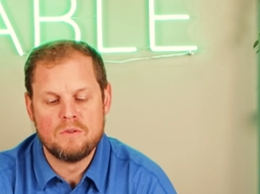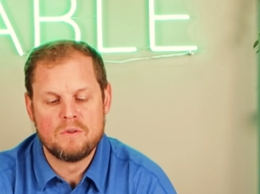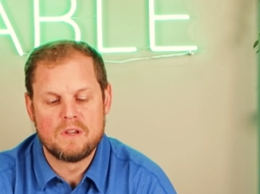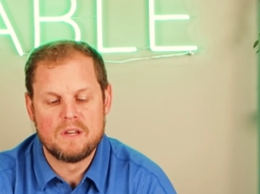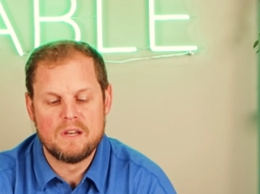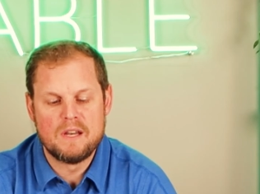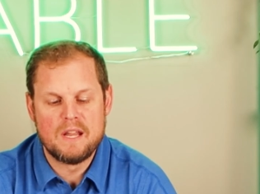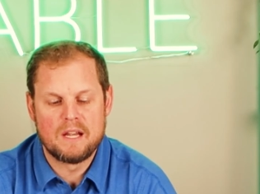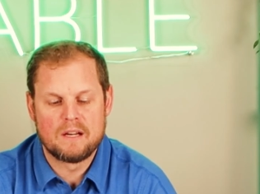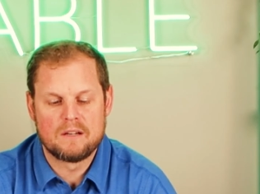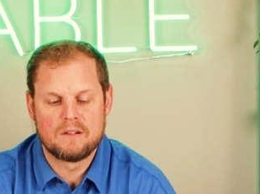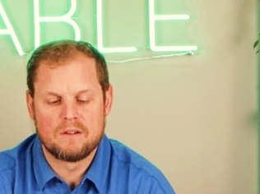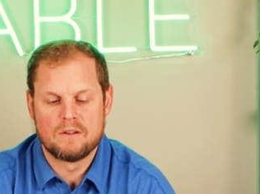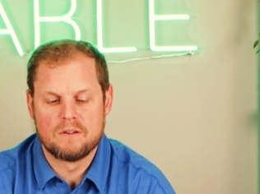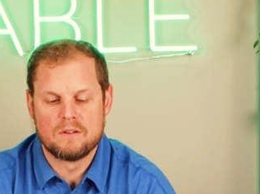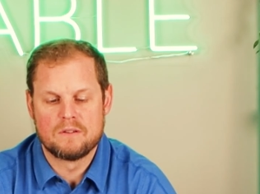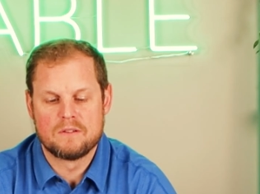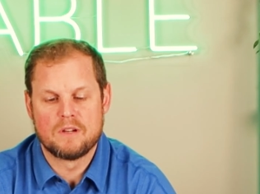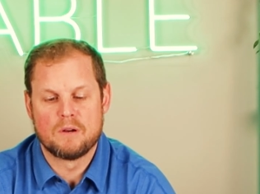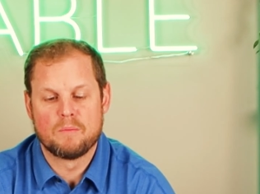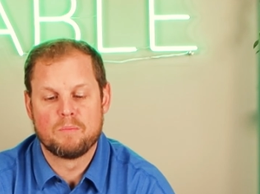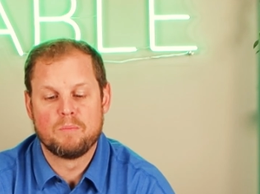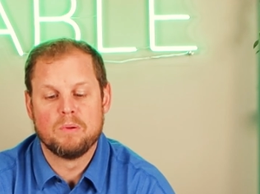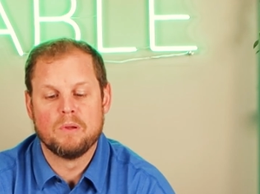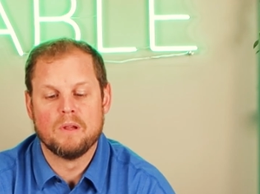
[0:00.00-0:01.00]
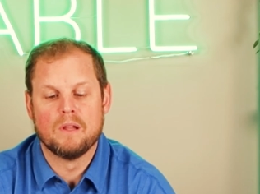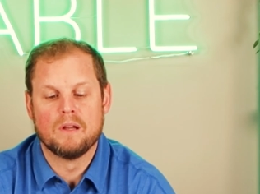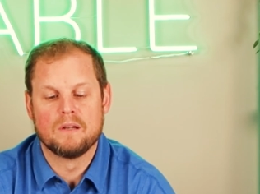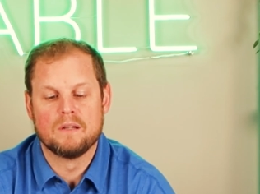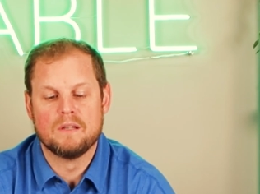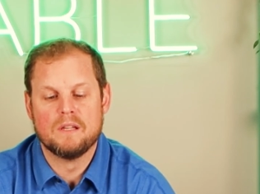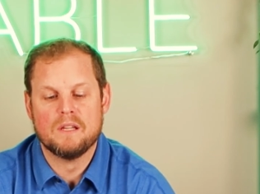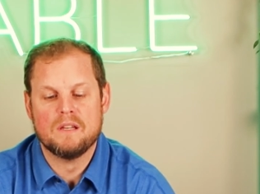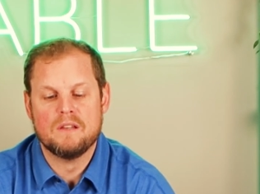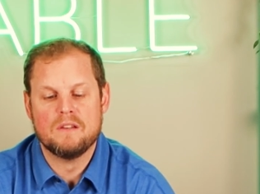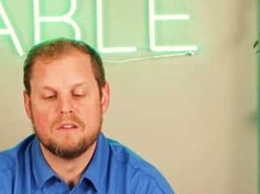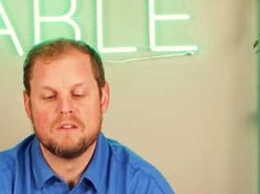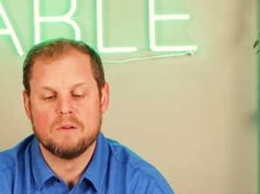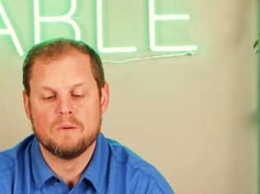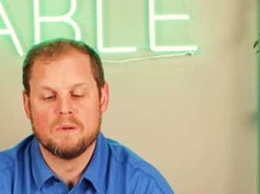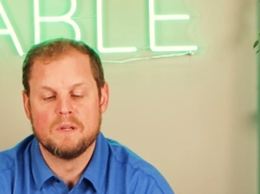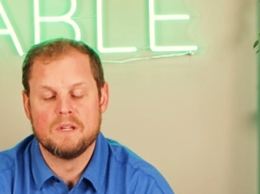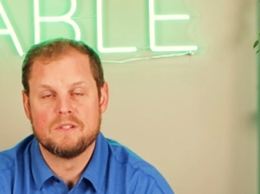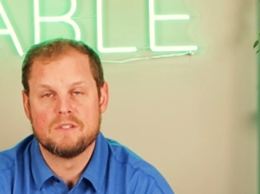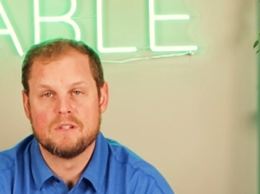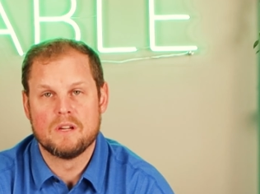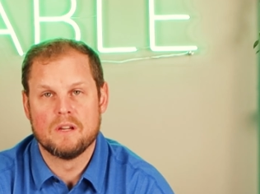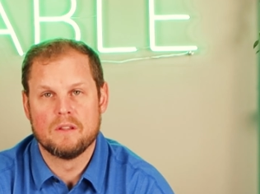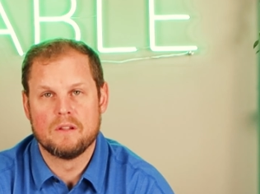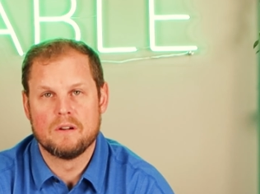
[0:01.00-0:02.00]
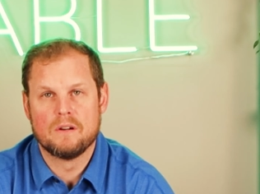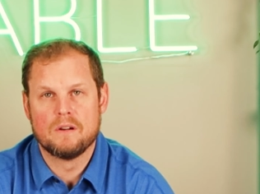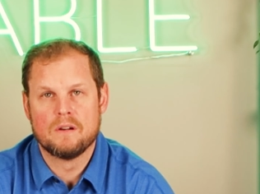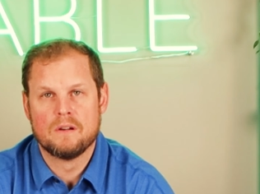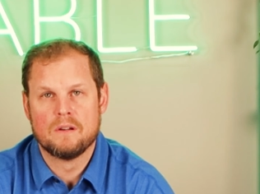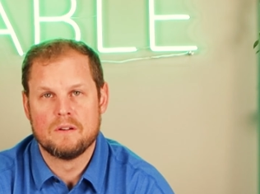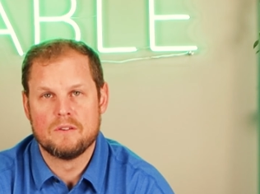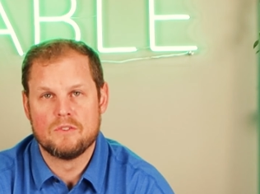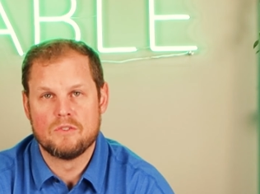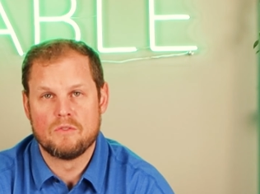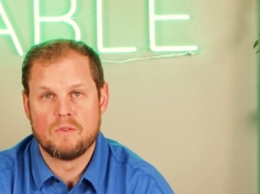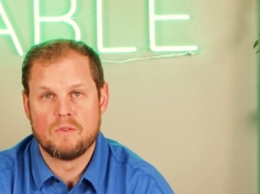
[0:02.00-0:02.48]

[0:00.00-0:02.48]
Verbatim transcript: two connectors are plugged into each other